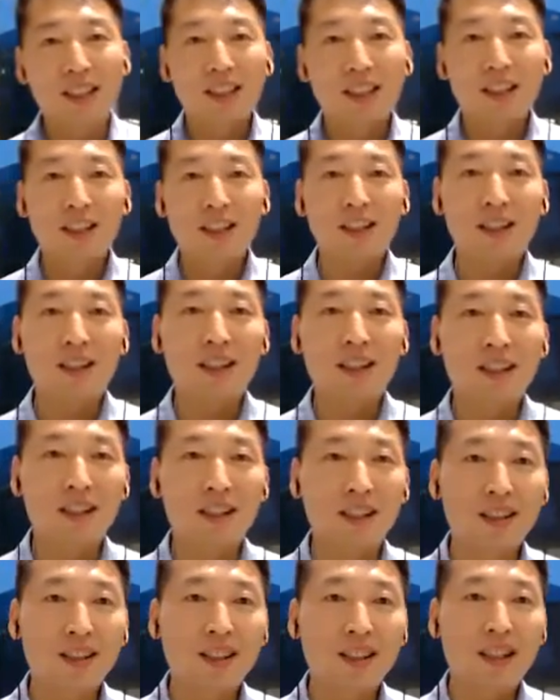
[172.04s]

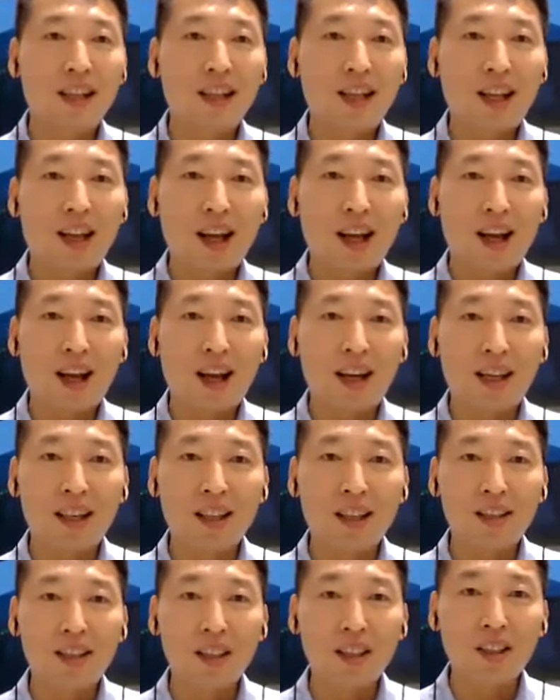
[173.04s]
Then
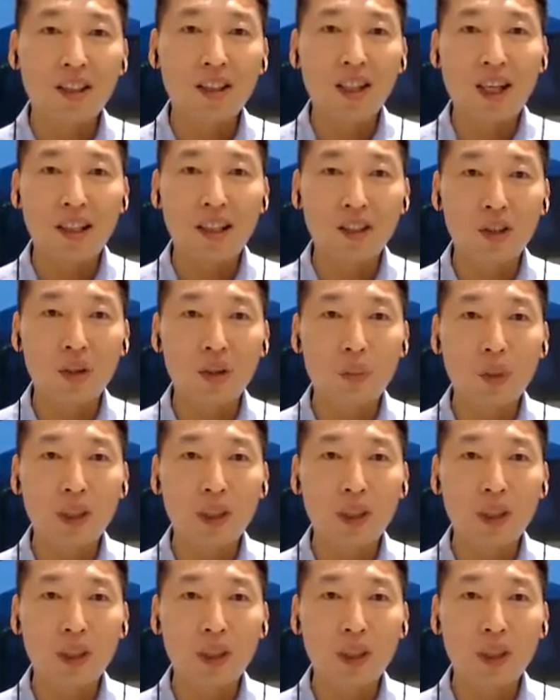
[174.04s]
I decided to